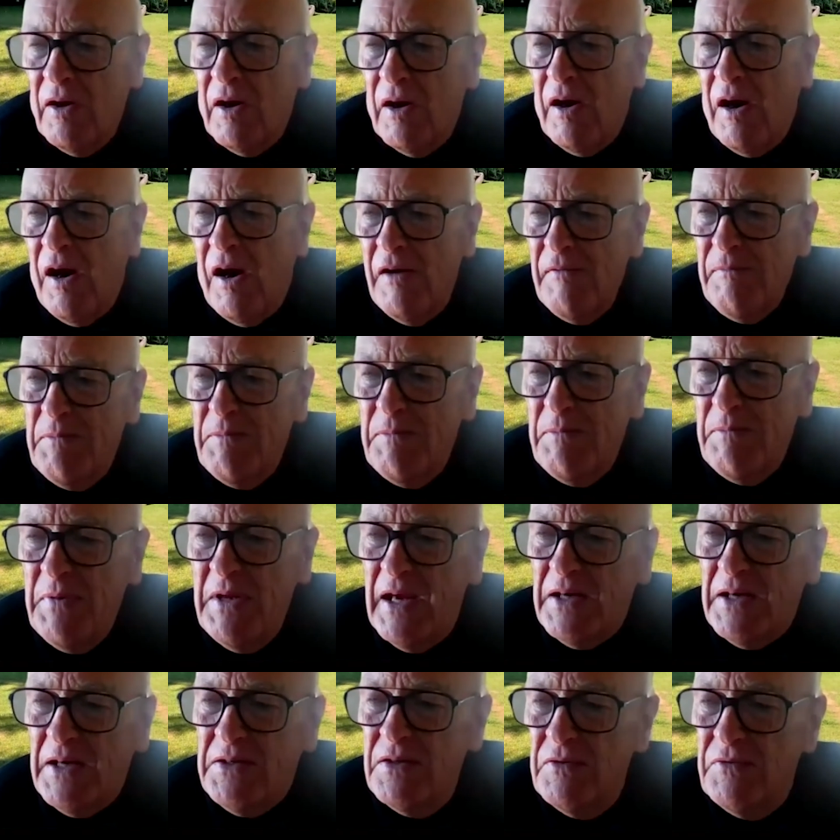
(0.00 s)
I've been
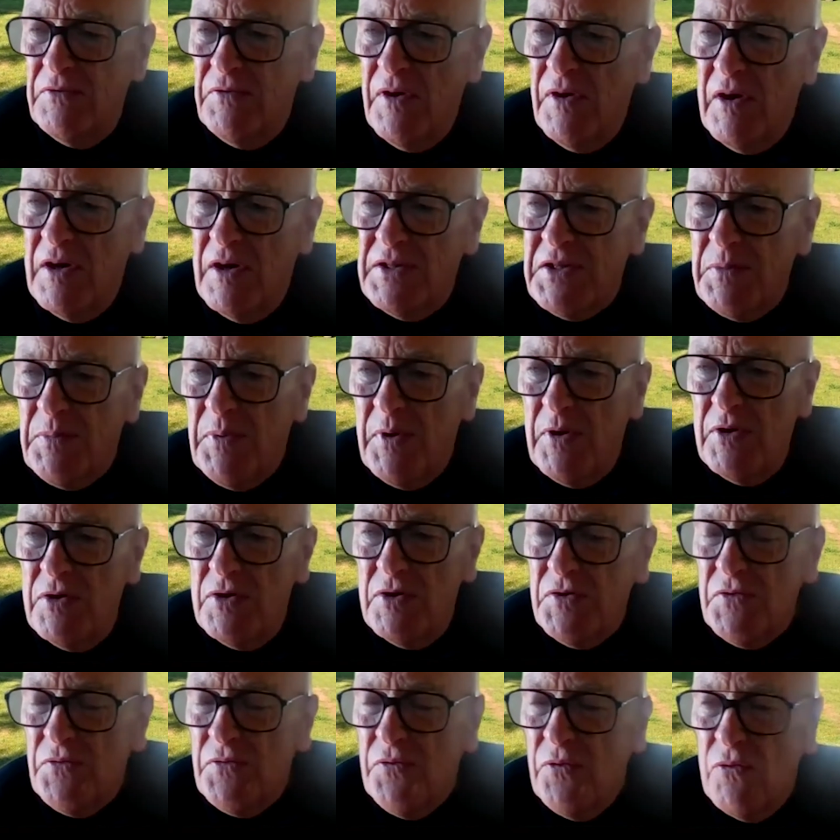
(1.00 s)
active, I
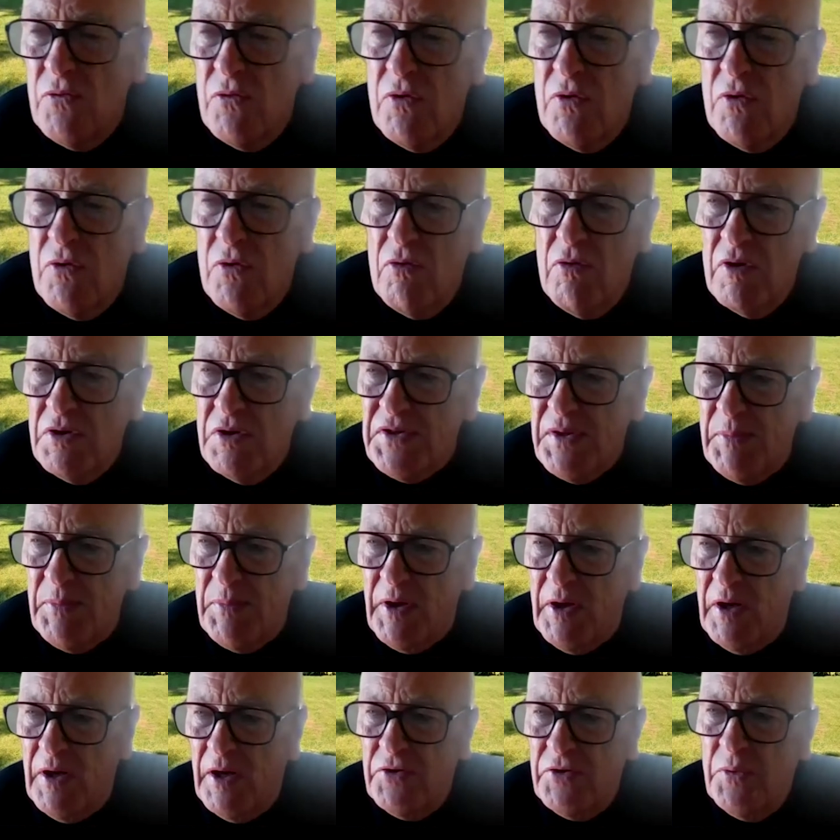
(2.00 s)
suppose, for
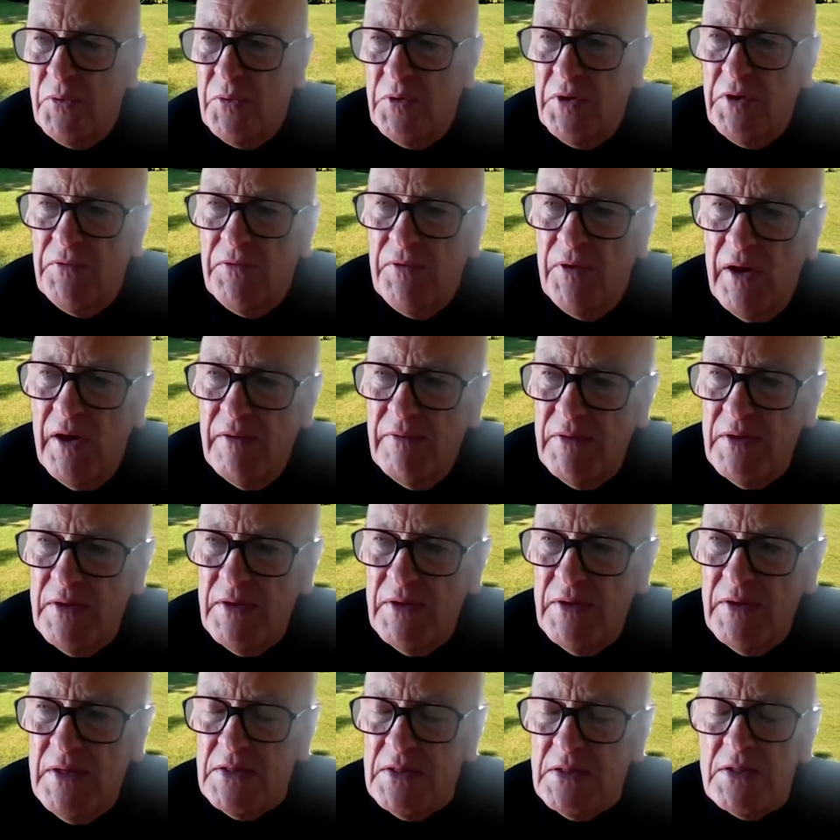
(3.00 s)
something like 25
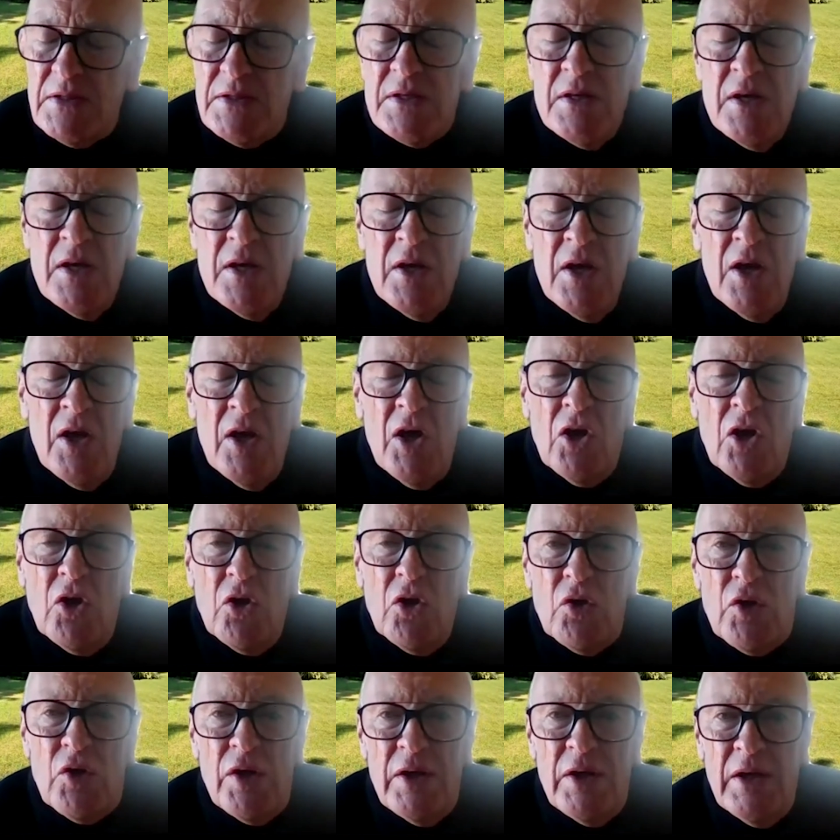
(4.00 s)
years,
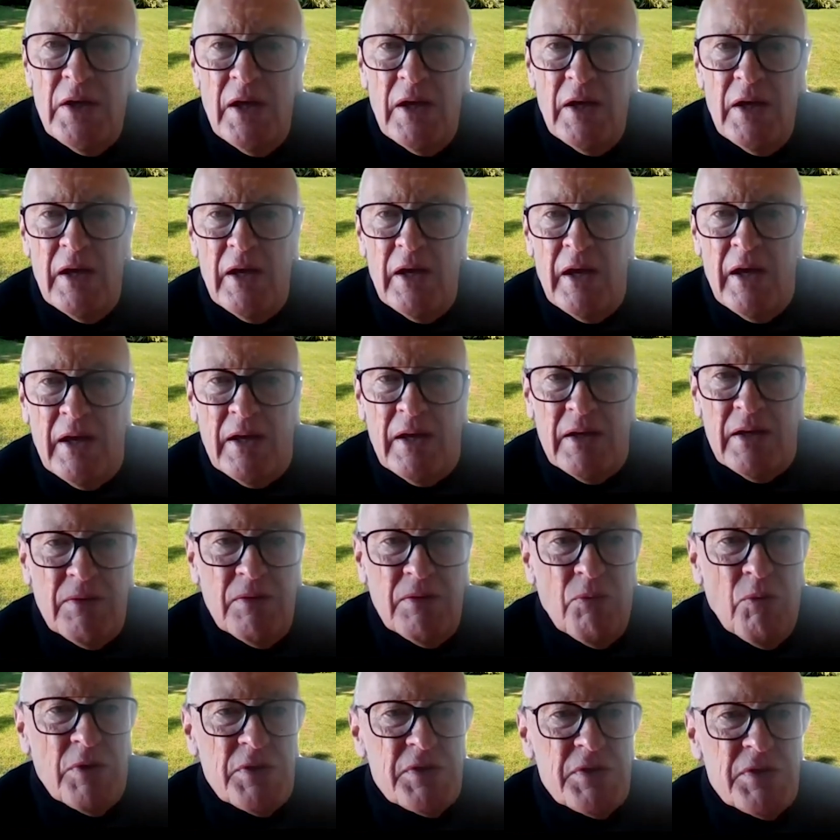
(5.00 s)
looking at
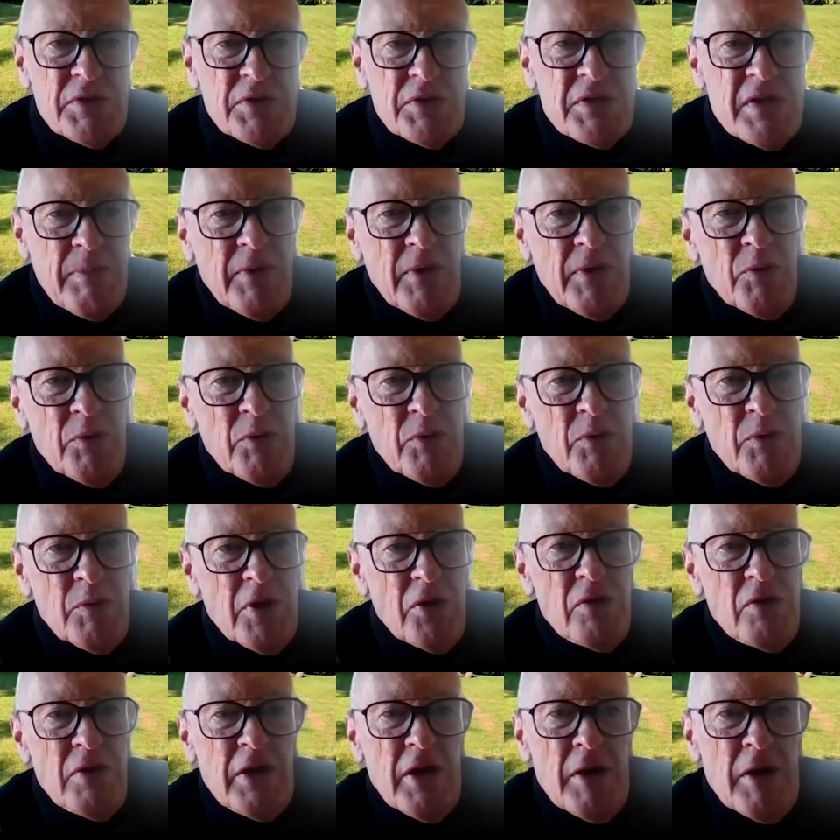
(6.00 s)
what's happening with
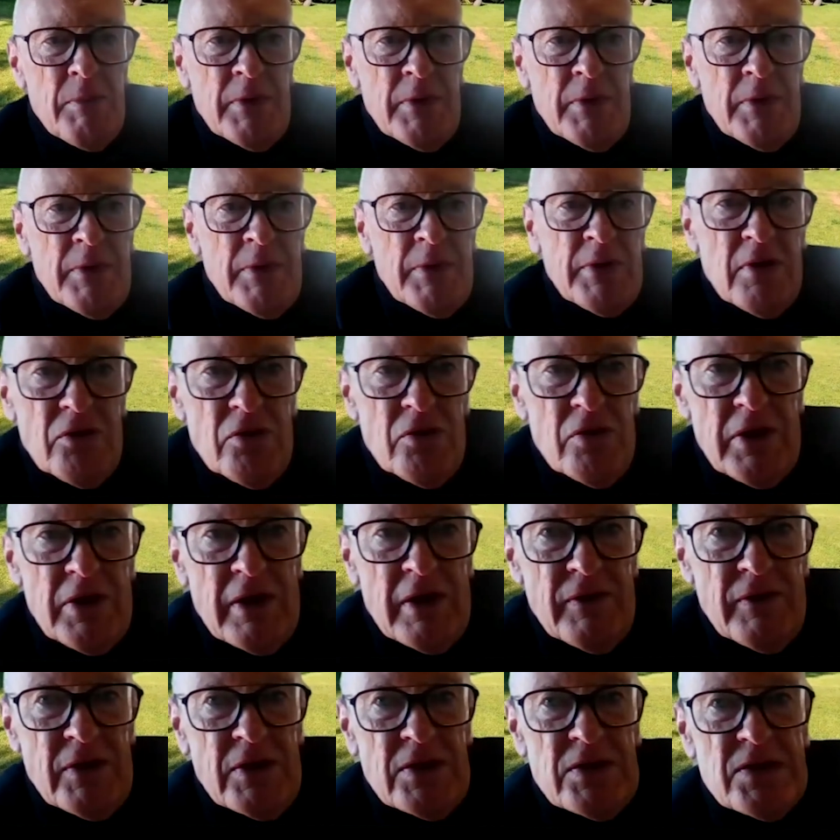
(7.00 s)
local government and local
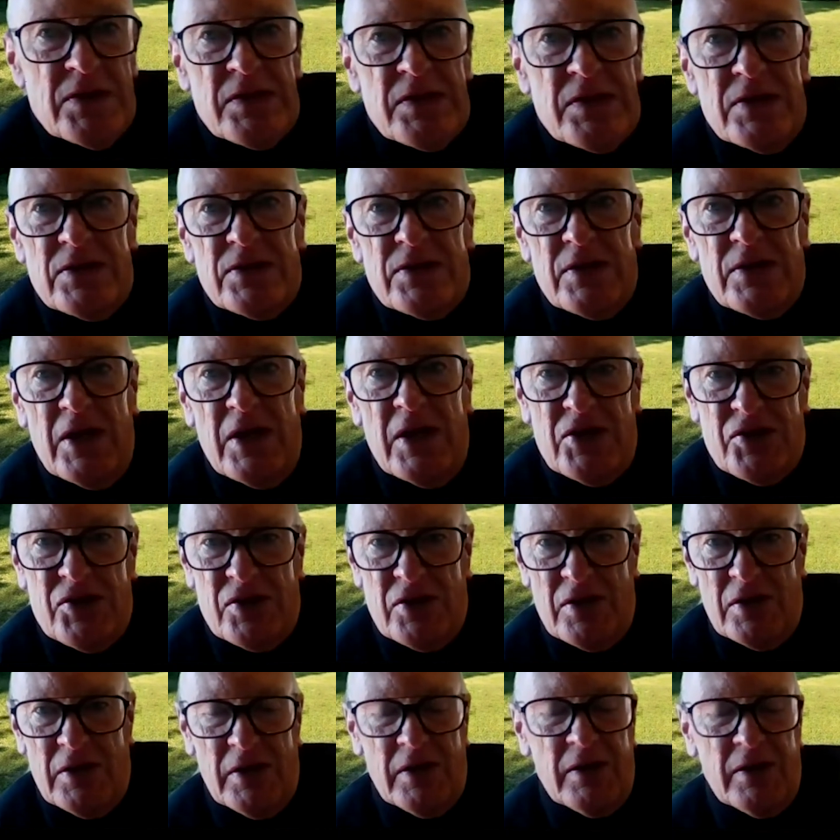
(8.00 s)
governance
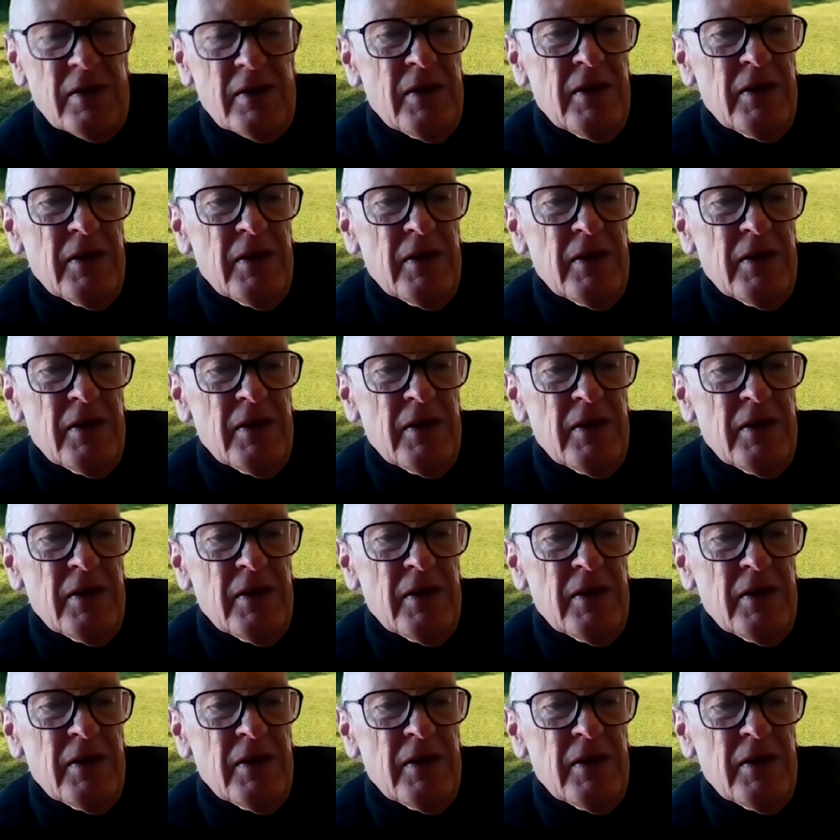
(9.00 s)
internationally.